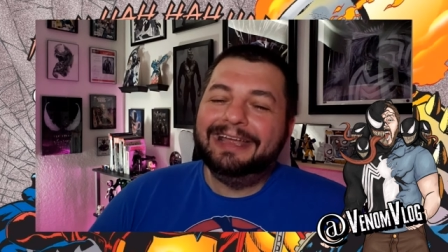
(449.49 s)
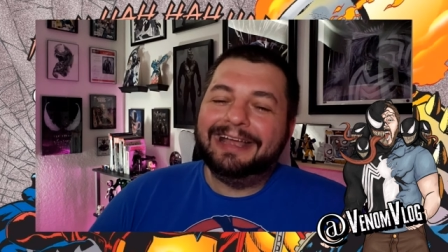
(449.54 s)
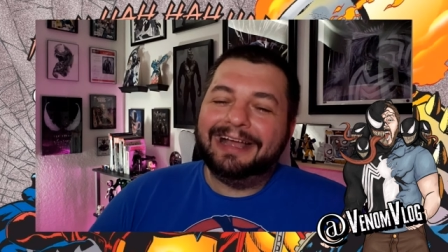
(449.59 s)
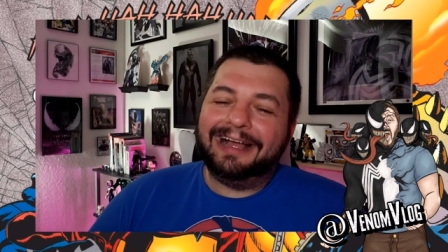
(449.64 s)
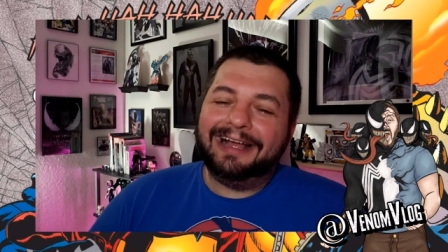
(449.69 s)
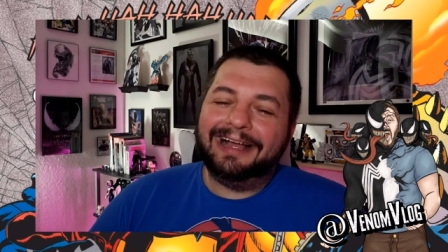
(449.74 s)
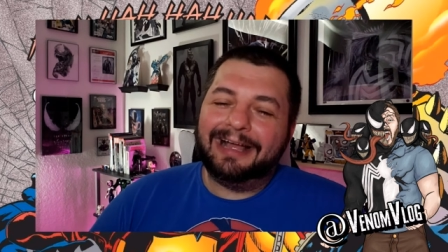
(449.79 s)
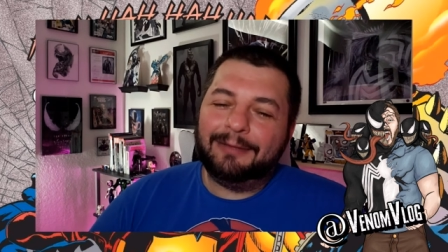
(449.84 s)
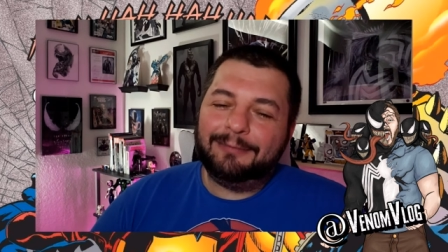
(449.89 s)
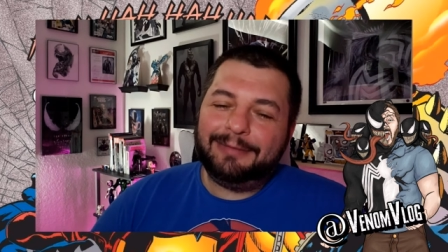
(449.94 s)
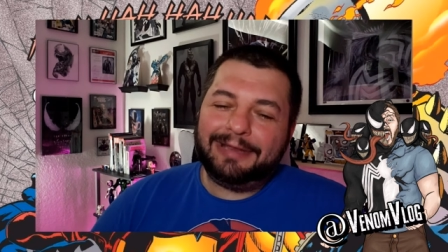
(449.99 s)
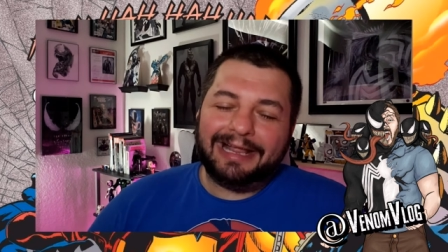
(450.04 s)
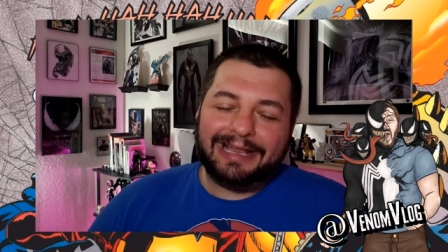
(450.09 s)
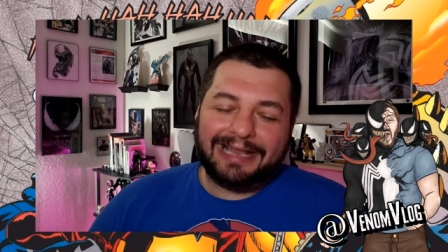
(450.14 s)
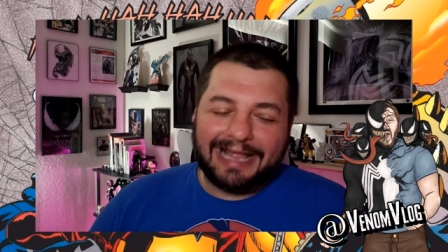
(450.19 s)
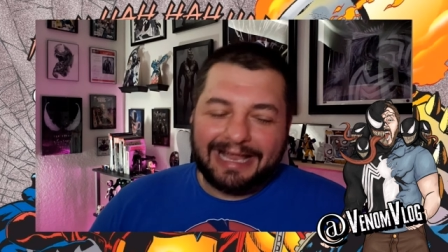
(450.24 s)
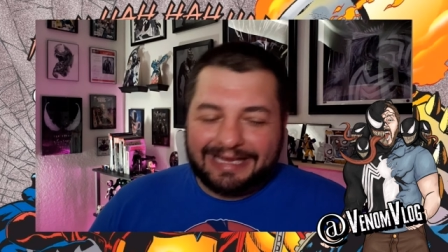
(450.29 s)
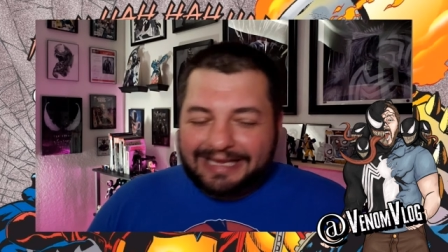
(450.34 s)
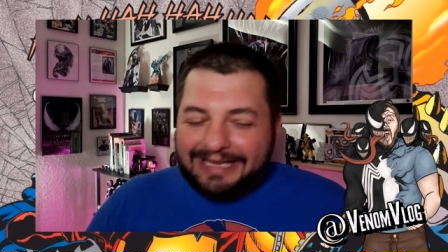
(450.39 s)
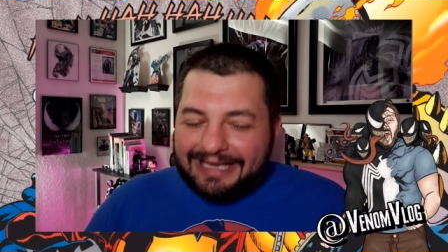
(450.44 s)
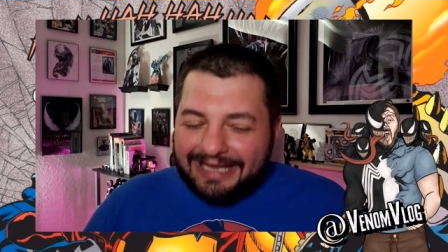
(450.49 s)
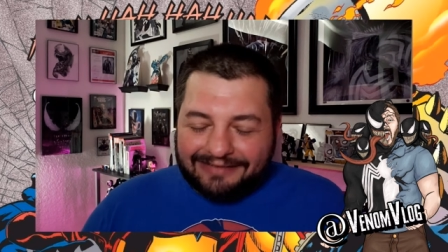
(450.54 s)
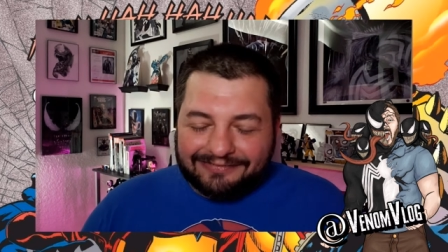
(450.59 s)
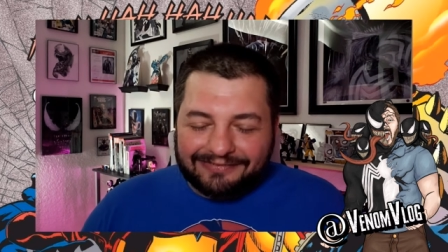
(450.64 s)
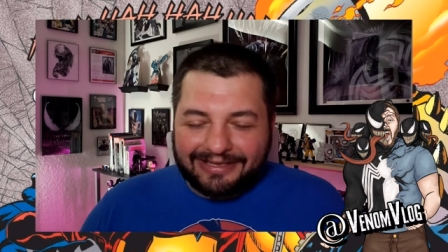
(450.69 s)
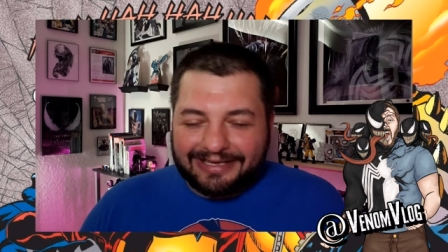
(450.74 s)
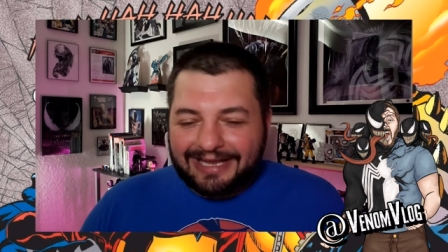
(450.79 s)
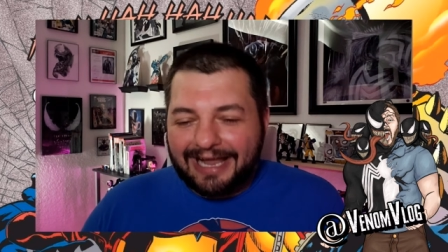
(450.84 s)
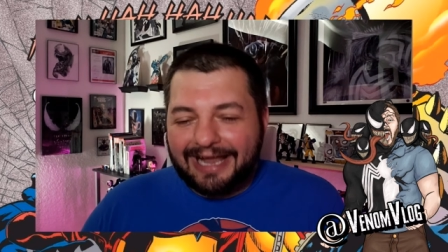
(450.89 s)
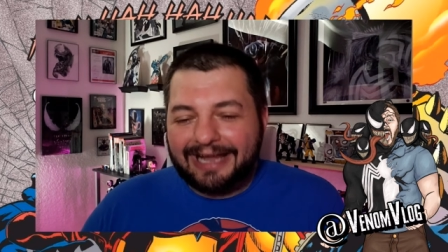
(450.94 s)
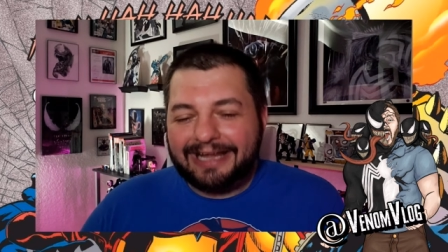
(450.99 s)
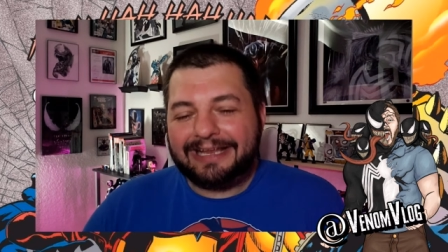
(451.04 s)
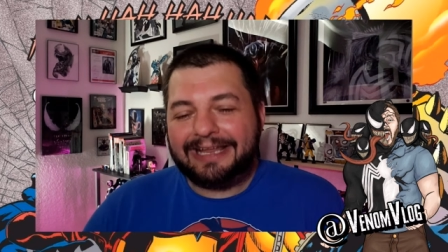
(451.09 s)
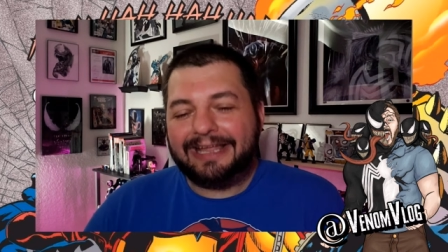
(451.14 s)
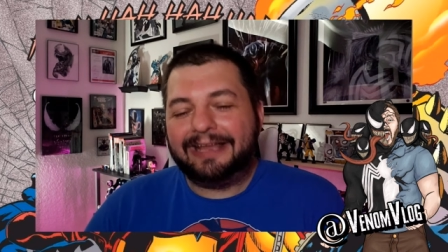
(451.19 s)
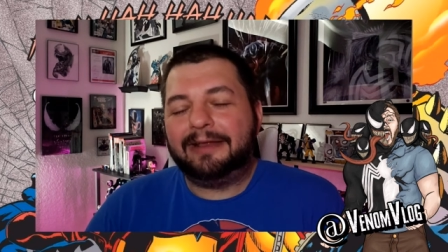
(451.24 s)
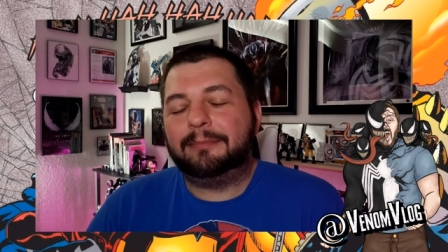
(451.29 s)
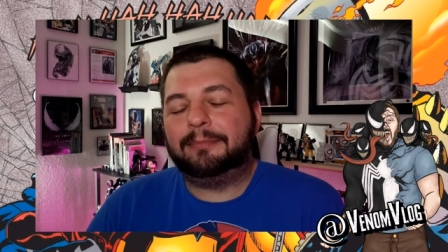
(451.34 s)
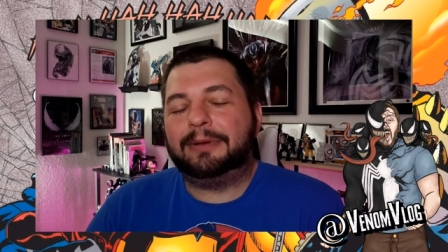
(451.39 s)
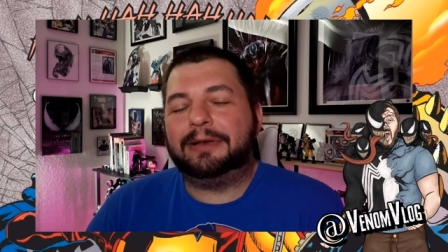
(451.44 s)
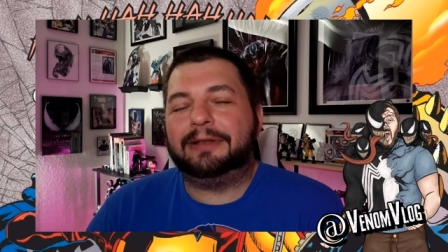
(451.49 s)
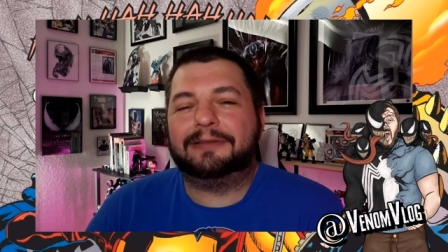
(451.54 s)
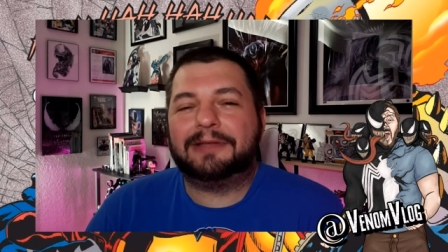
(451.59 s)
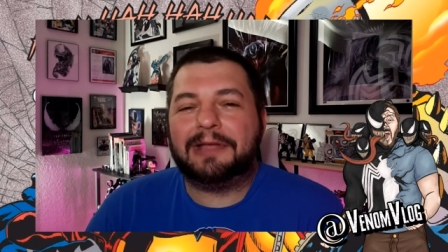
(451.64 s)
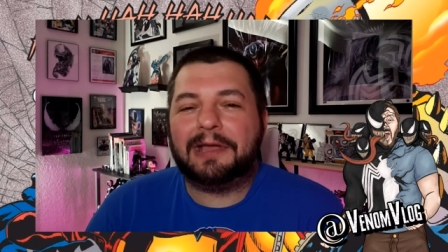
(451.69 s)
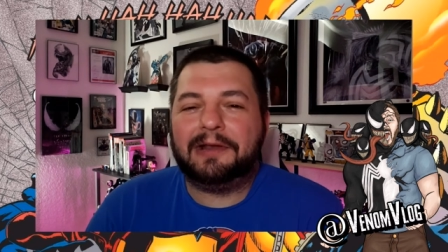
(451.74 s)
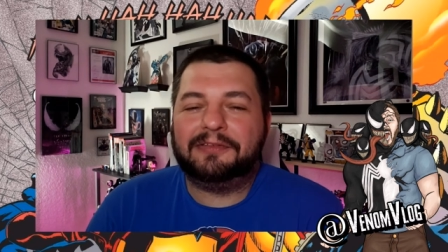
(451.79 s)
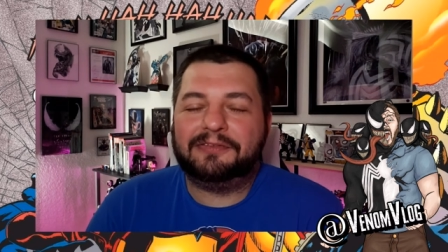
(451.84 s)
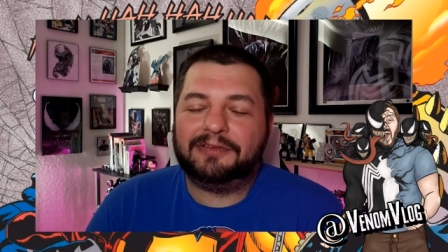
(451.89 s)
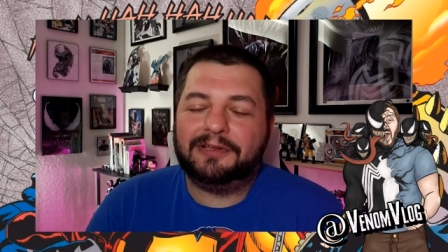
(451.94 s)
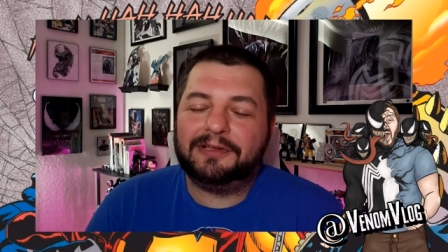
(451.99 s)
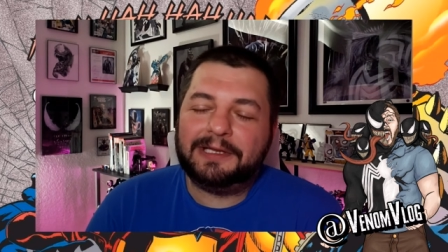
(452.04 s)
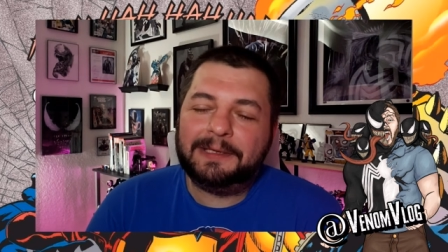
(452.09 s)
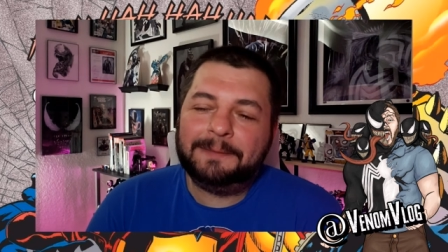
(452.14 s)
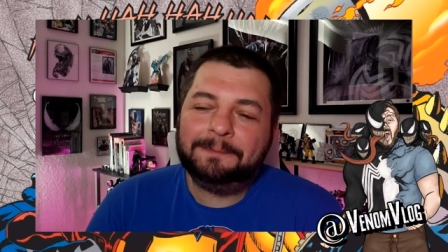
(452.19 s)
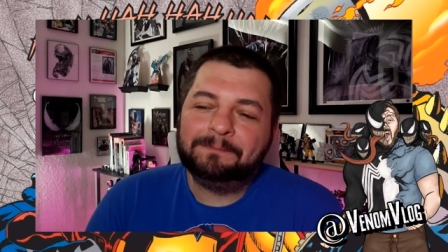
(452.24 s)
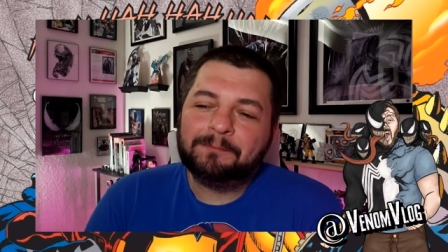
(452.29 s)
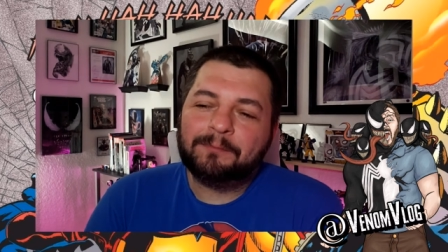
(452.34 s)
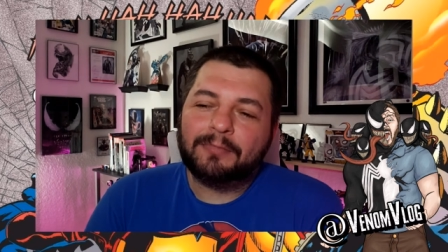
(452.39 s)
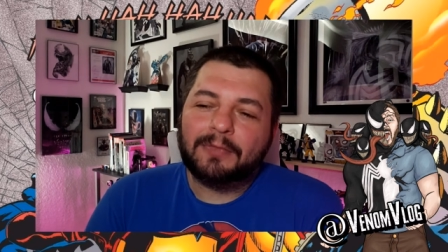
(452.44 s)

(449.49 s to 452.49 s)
Uh, I mean, I, I guess I kind of get it, but it's kind of silly.